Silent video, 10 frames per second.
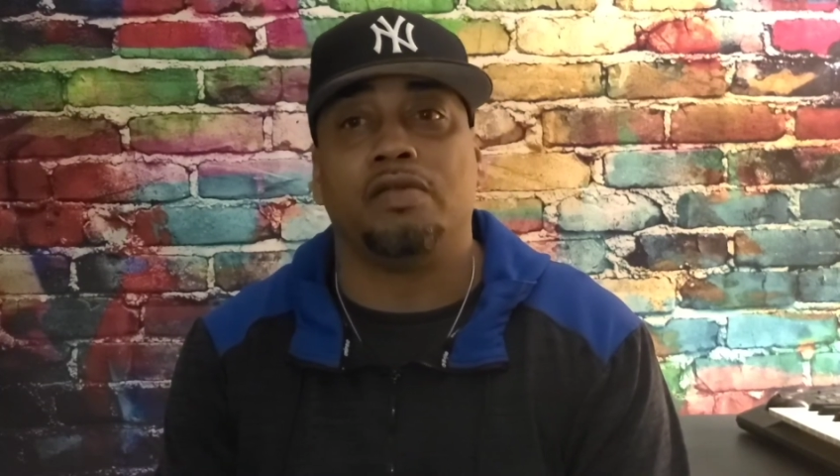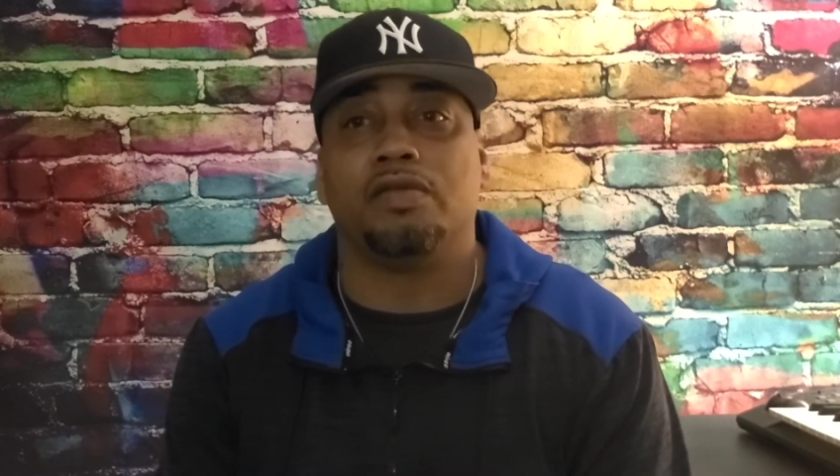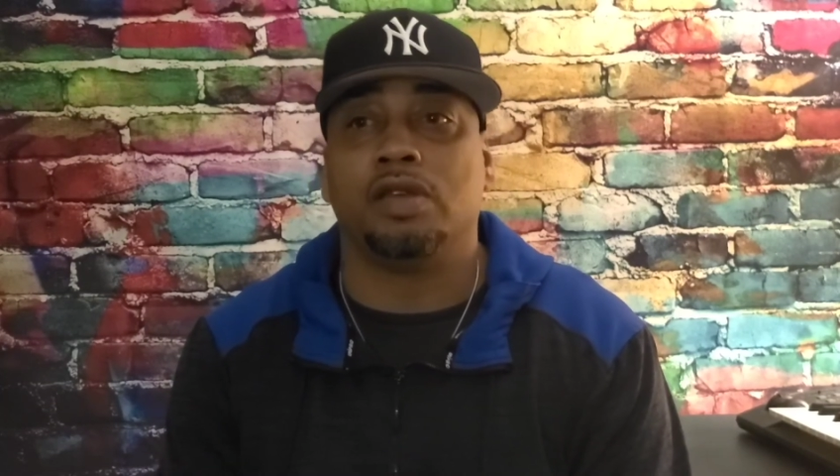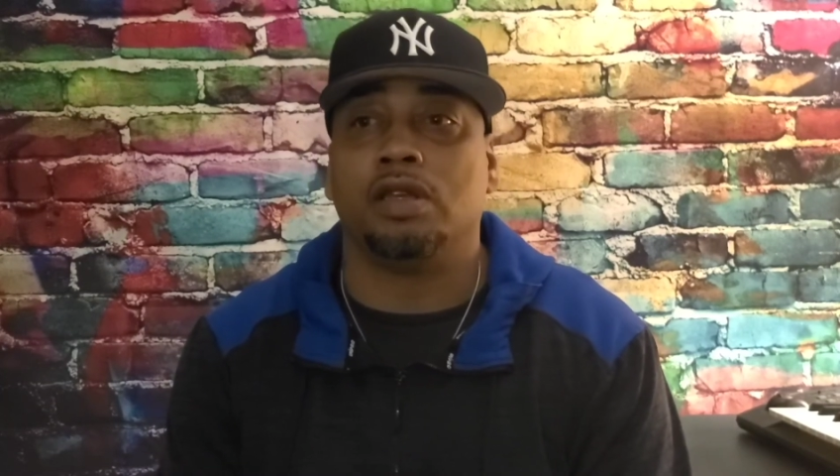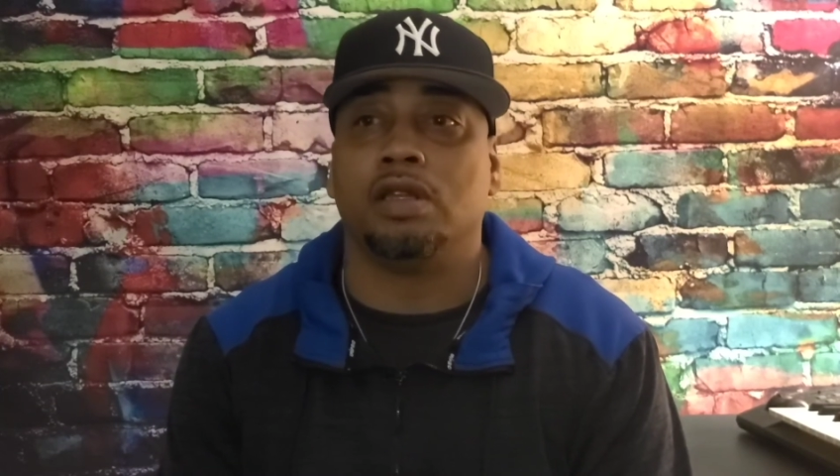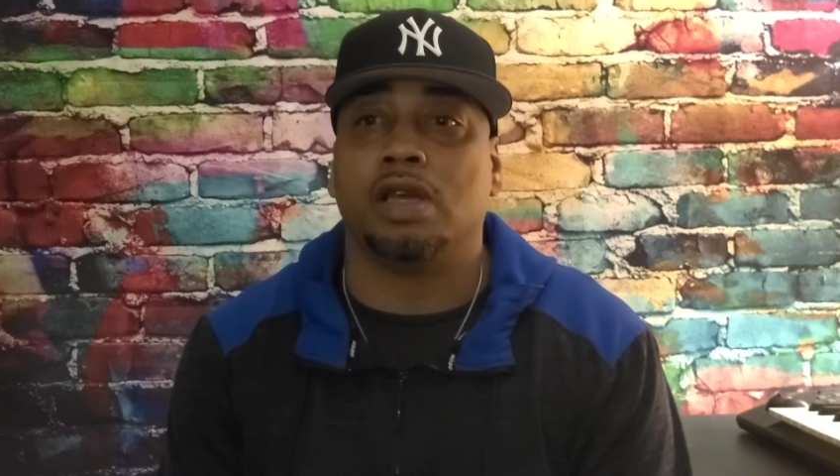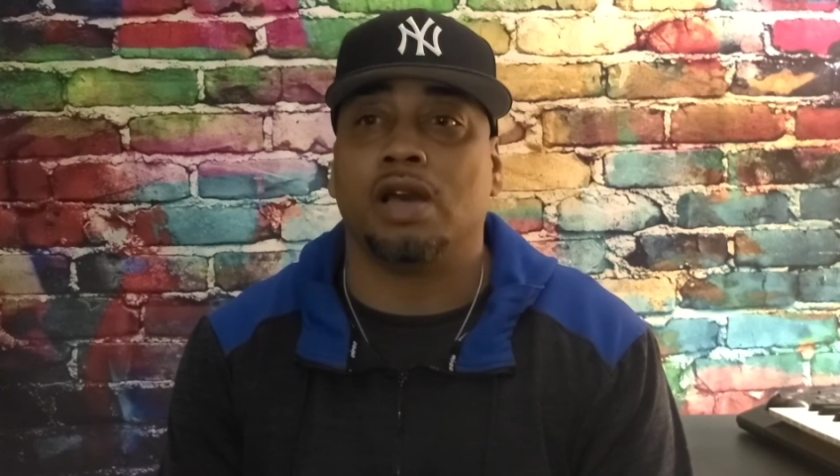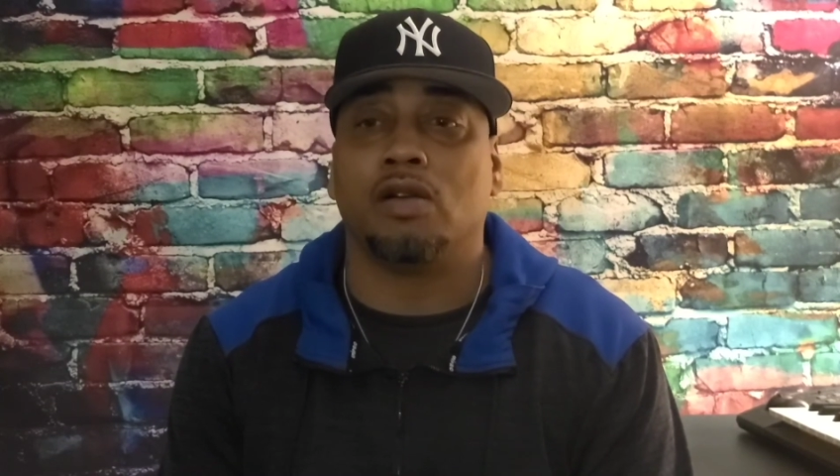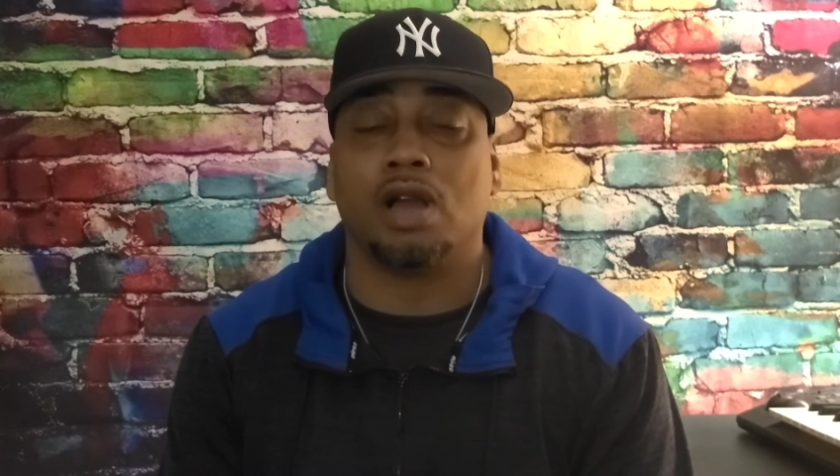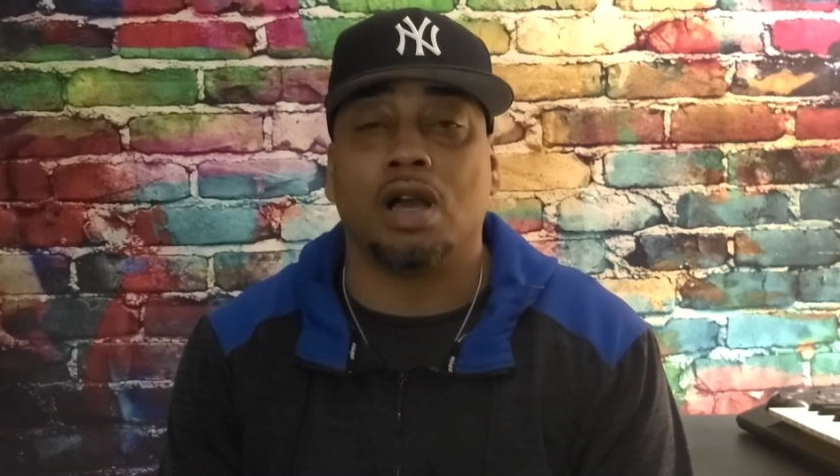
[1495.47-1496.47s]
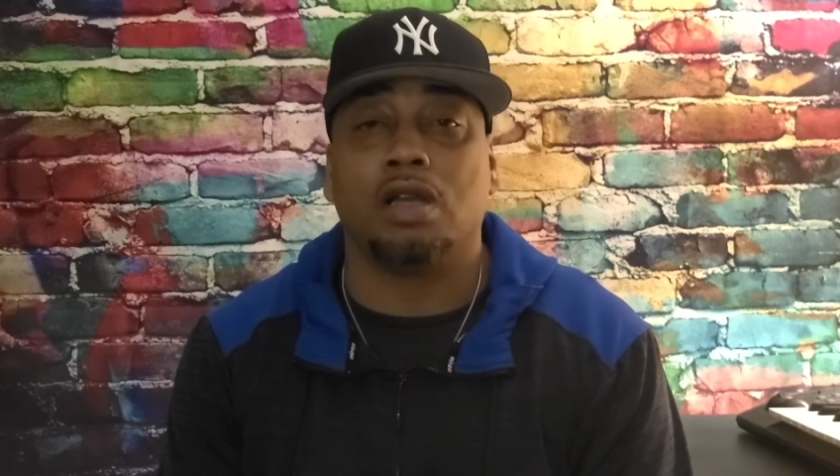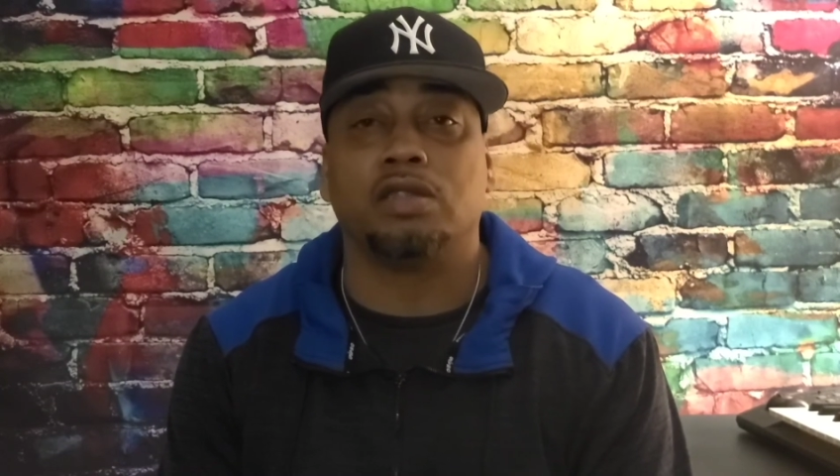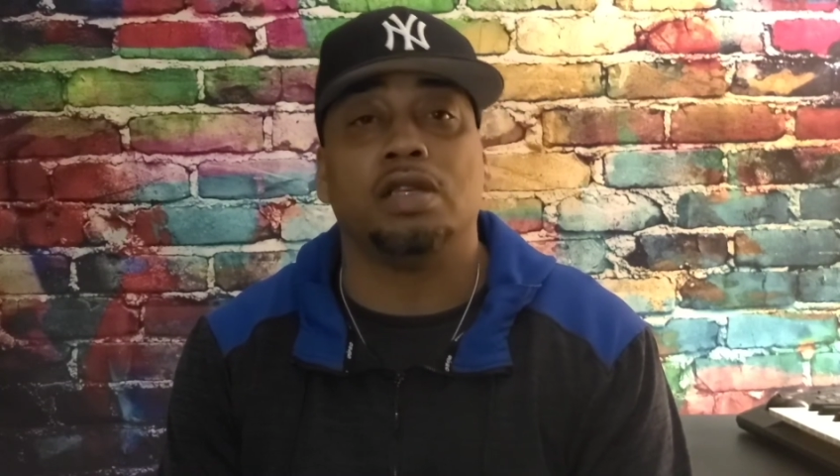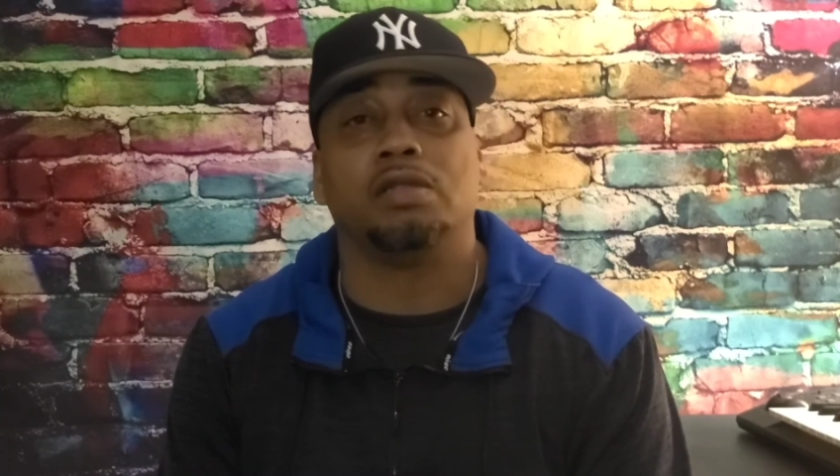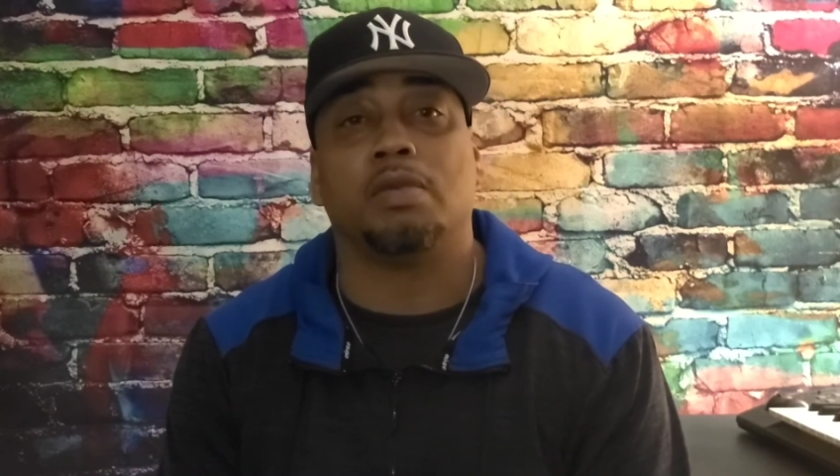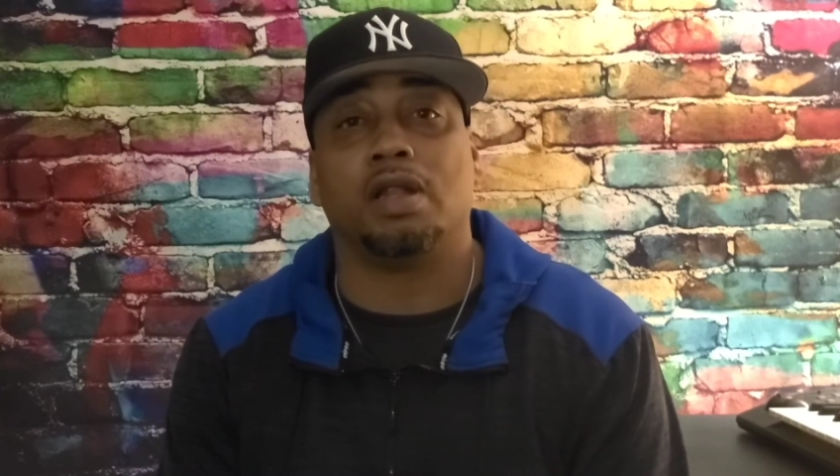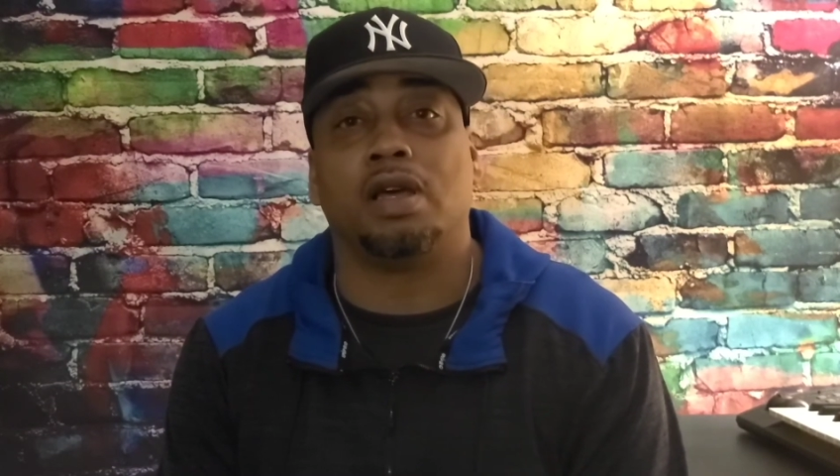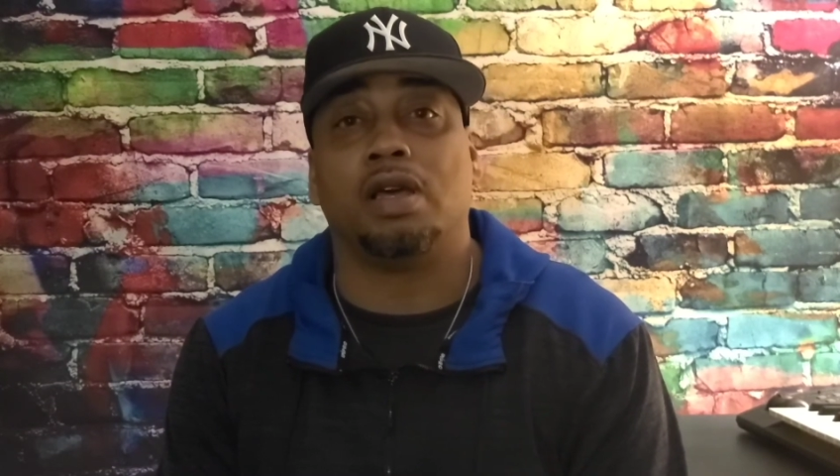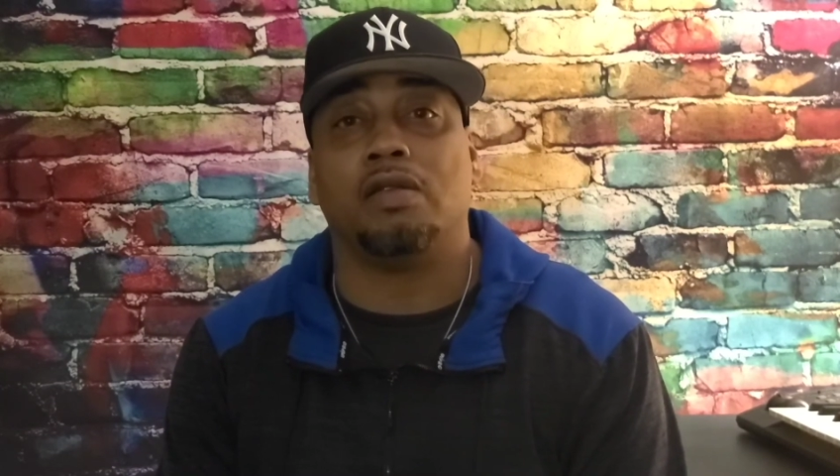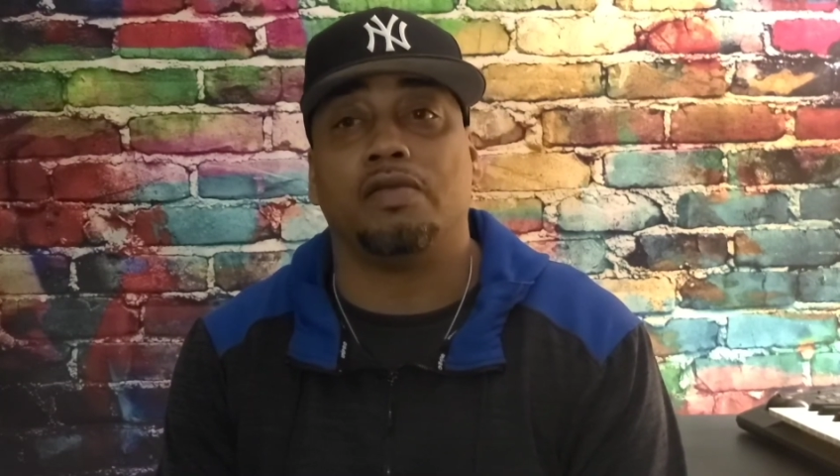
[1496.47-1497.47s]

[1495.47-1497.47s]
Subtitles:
and how God changed my life,